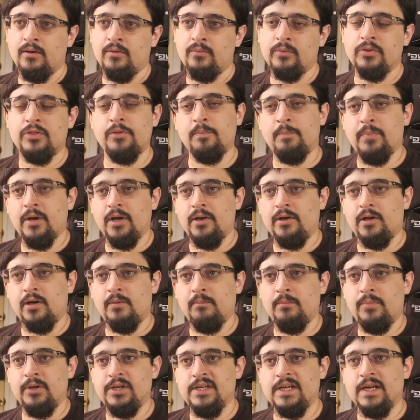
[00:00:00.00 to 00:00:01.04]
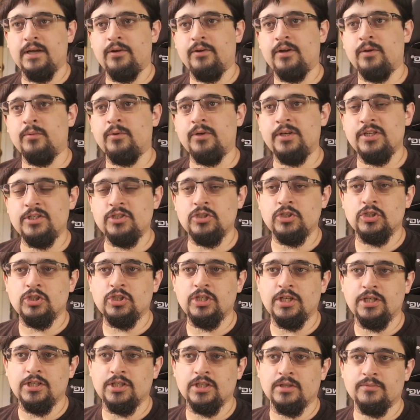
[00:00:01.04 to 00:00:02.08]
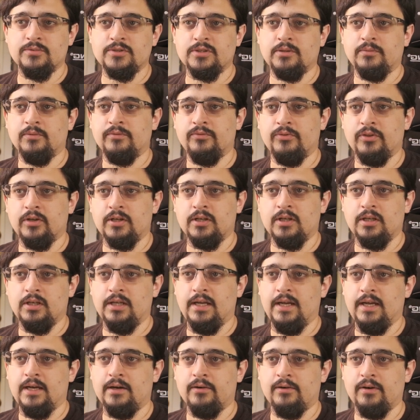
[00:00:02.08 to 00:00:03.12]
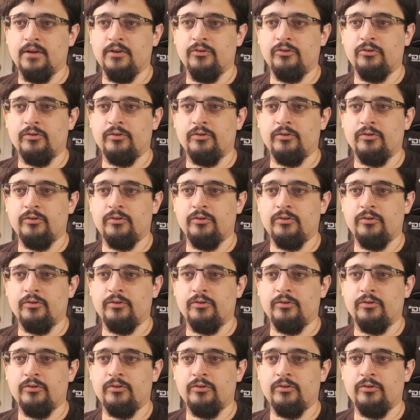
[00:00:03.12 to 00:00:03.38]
With the burnt umber down, I wanted to change up some of the color areas,